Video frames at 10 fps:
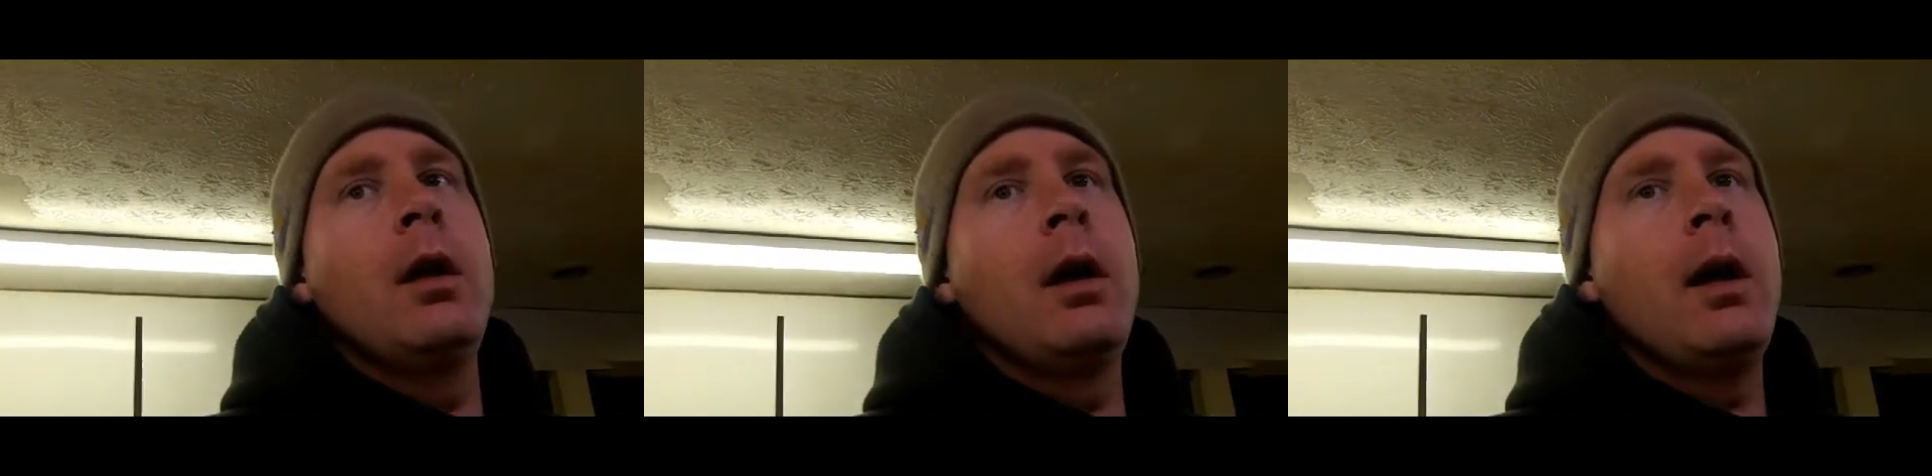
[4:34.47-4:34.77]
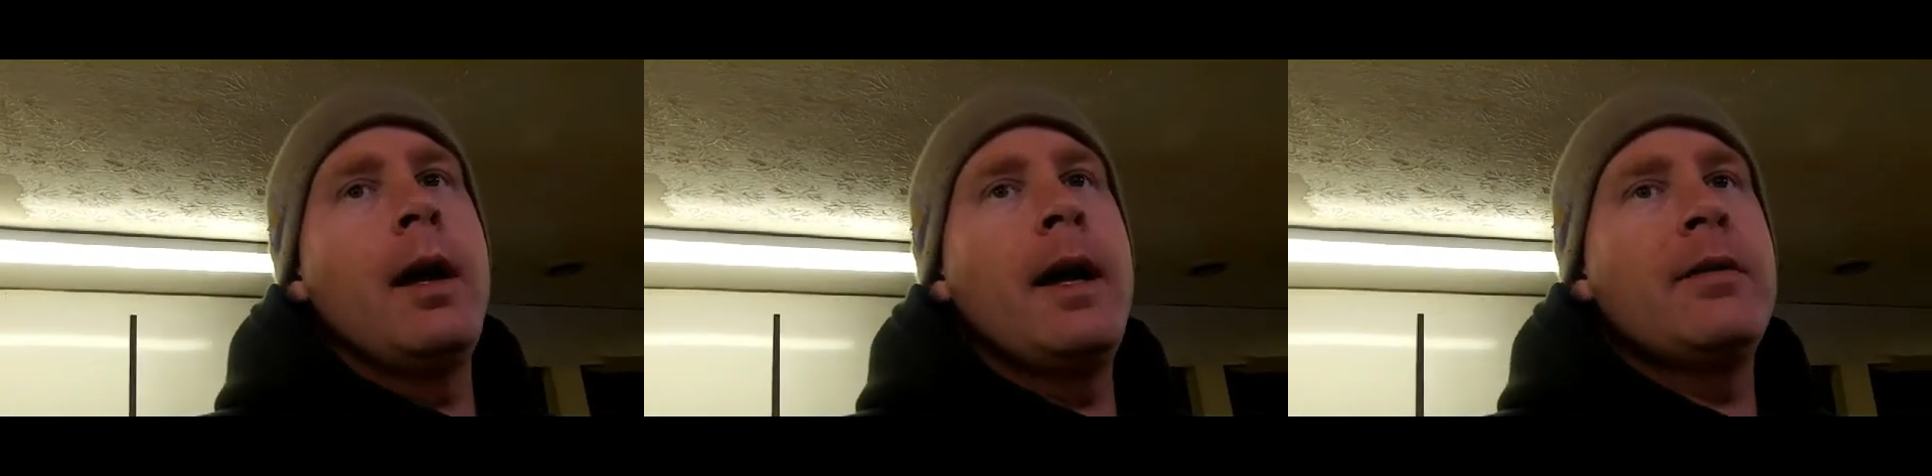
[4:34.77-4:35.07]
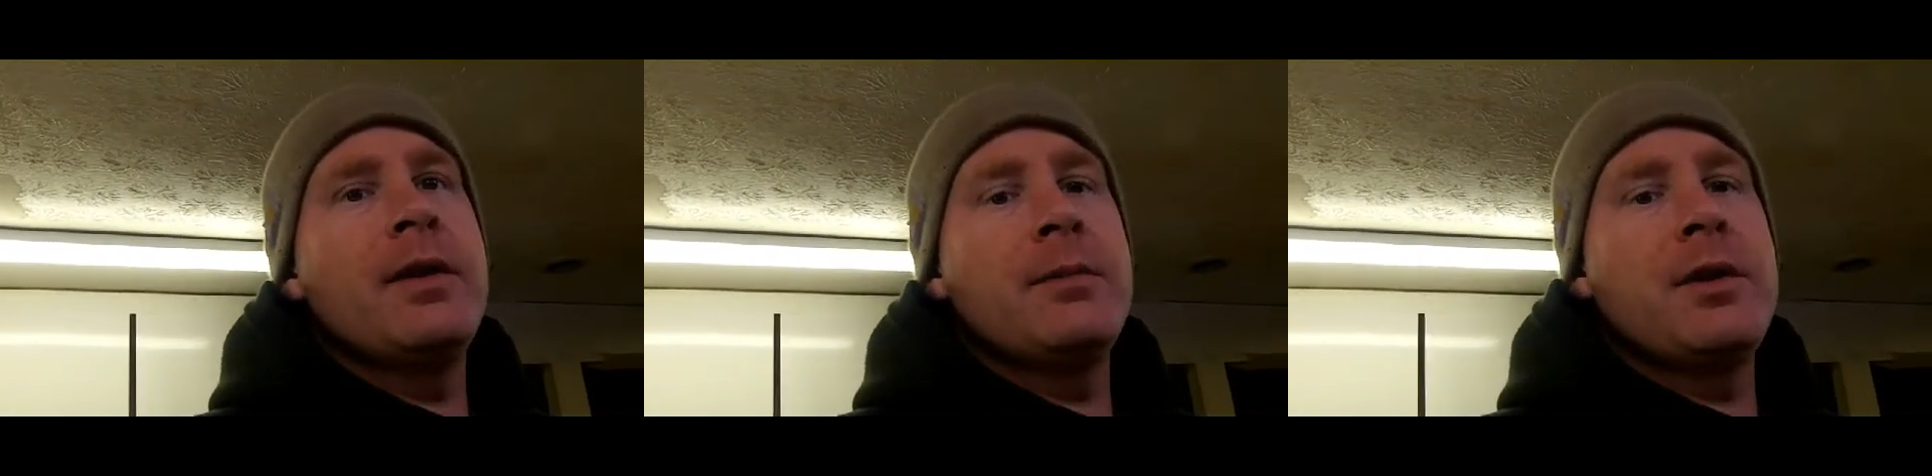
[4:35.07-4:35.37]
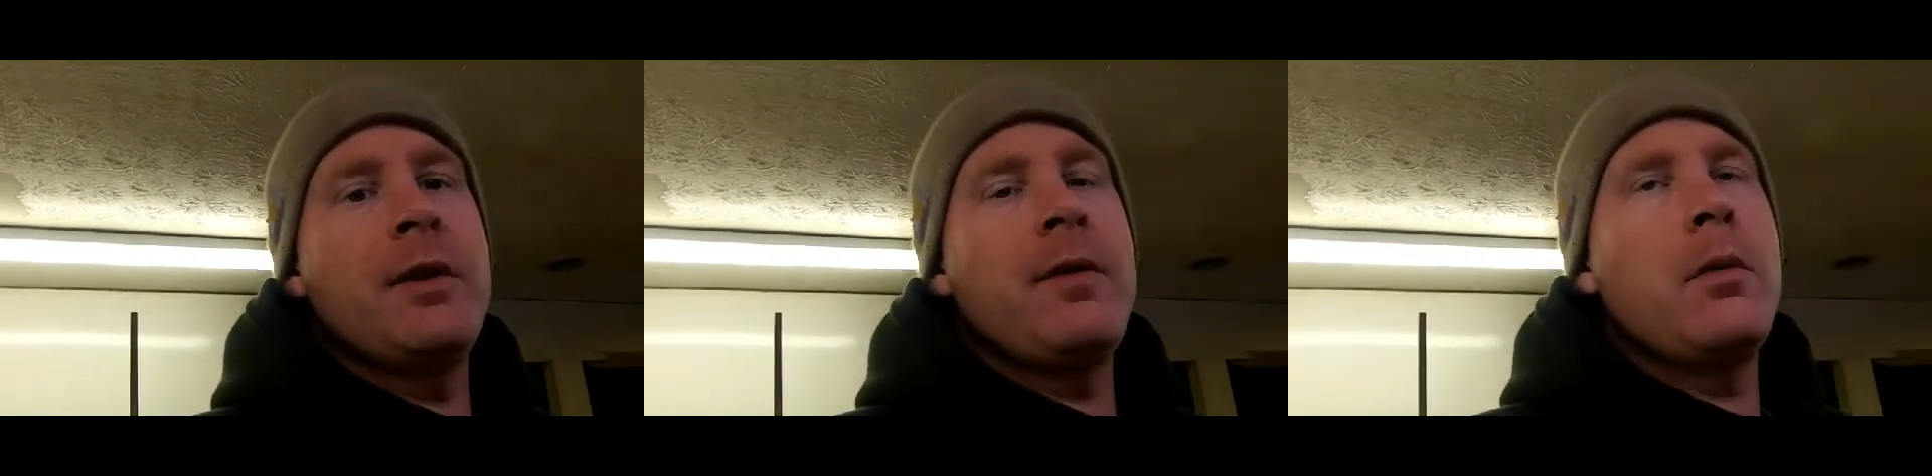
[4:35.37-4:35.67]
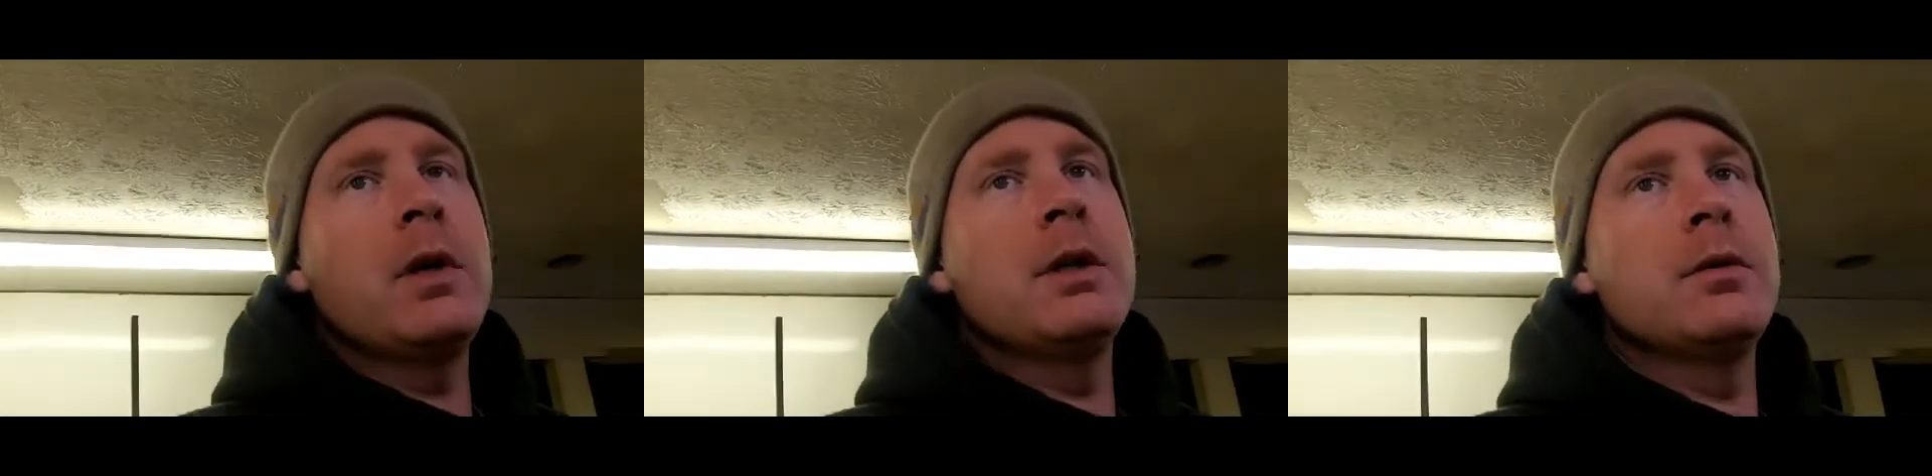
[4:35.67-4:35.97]
I have some stuff I
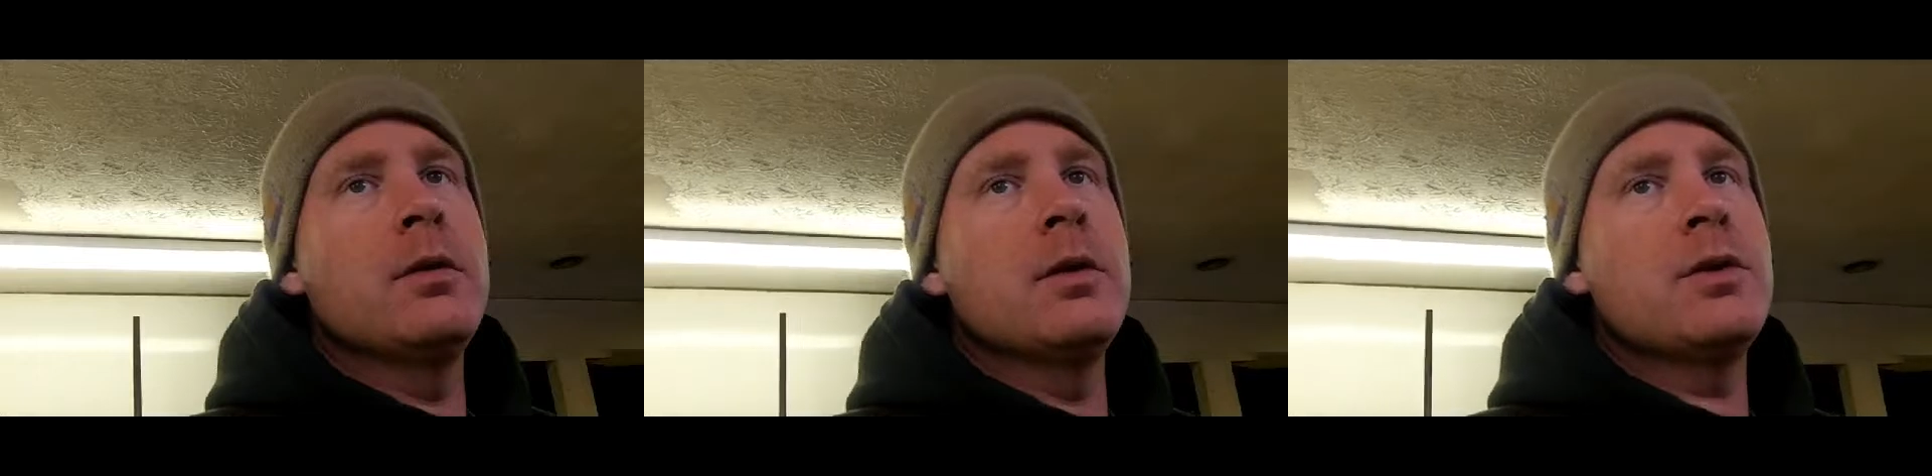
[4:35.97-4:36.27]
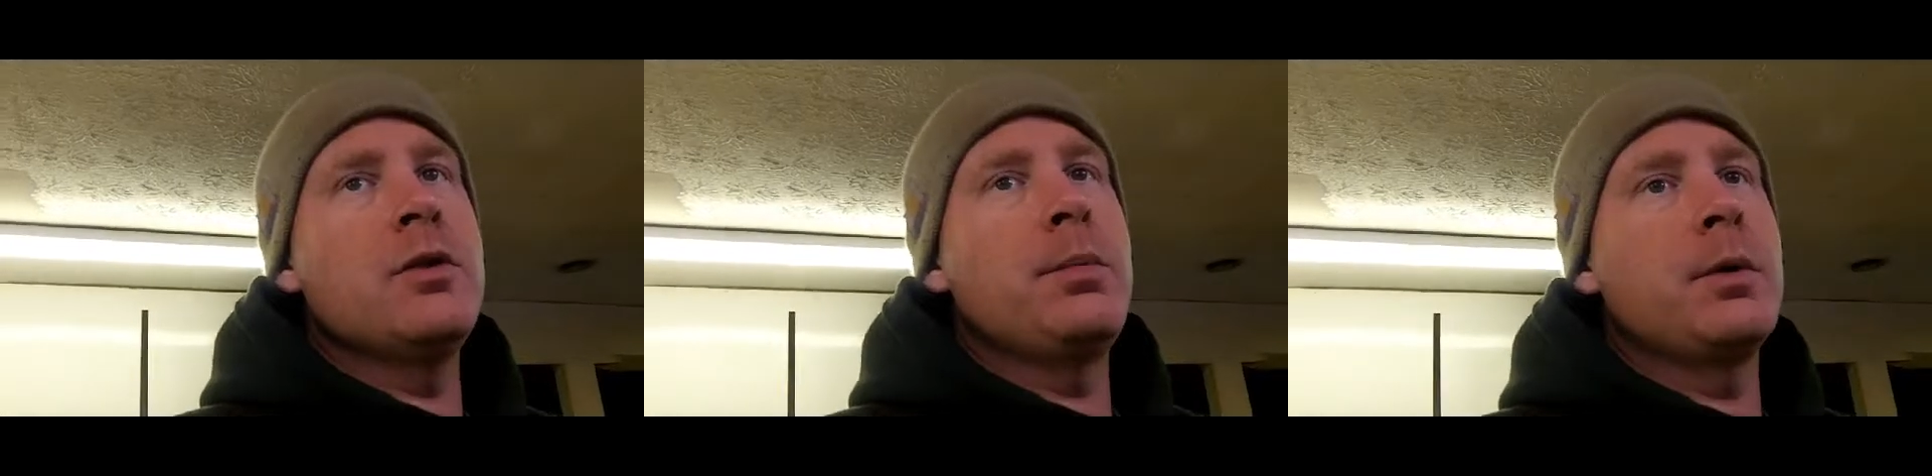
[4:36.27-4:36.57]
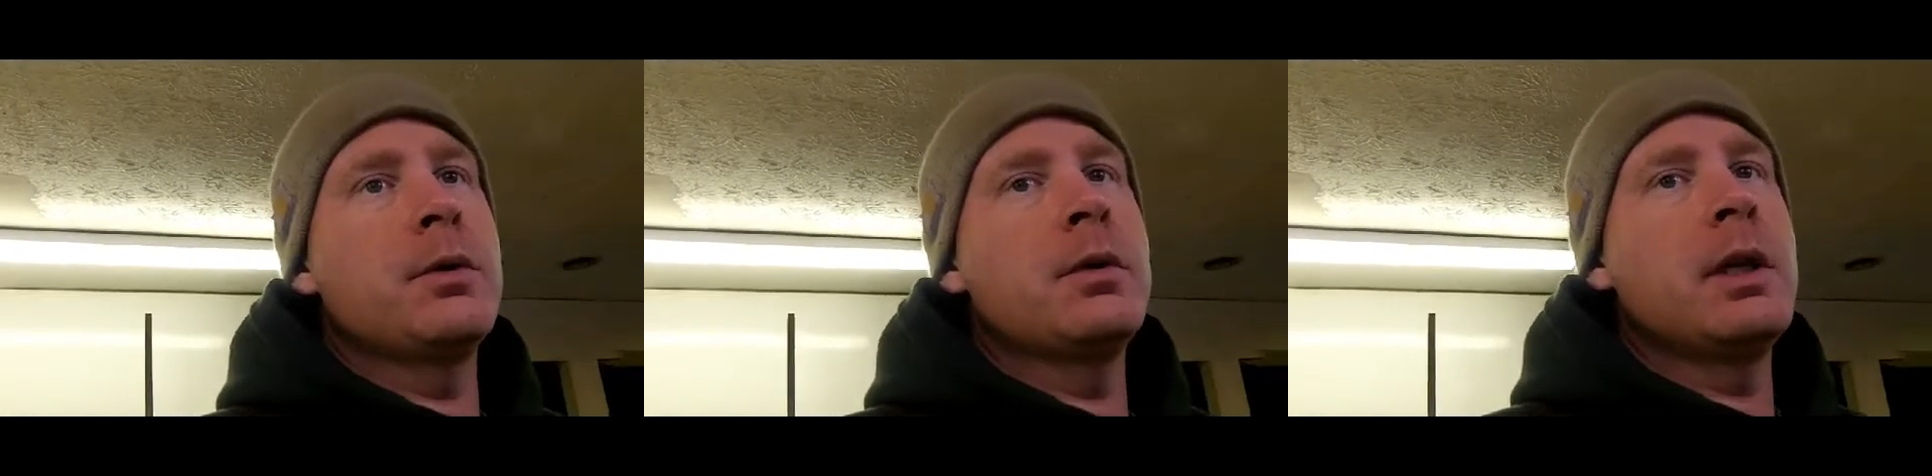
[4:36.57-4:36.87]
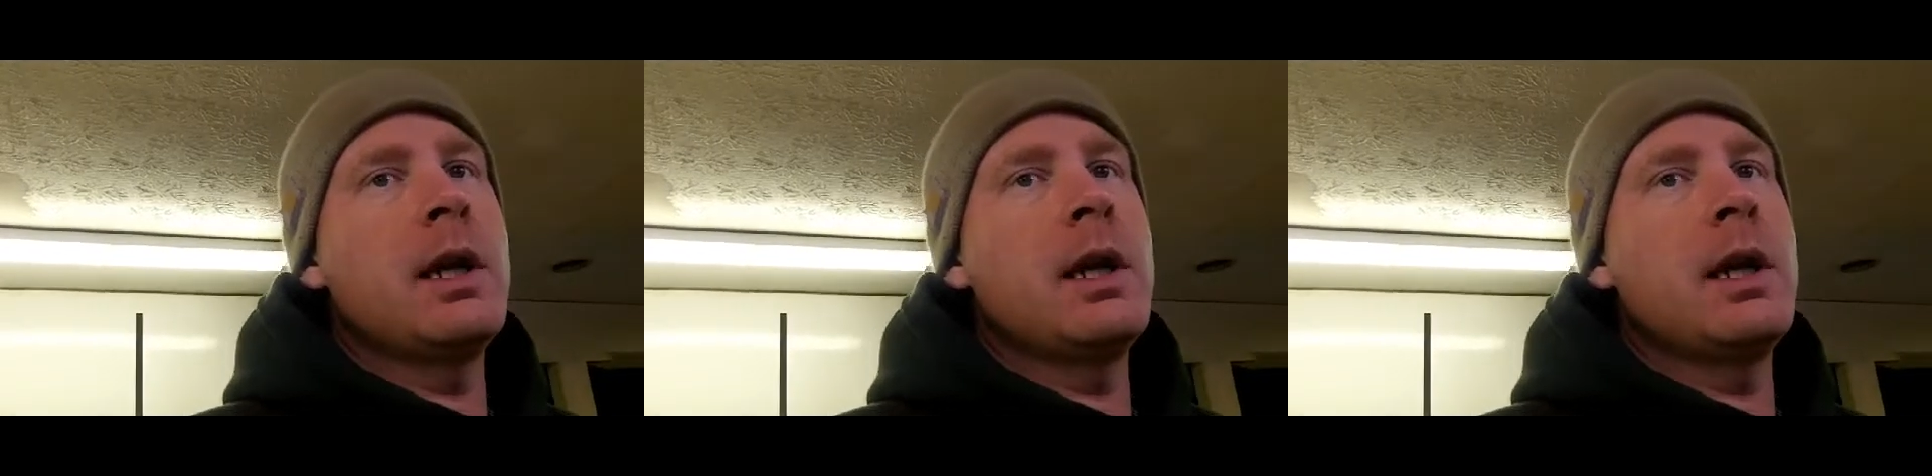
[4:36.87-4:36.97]
want to do to the Super Duty,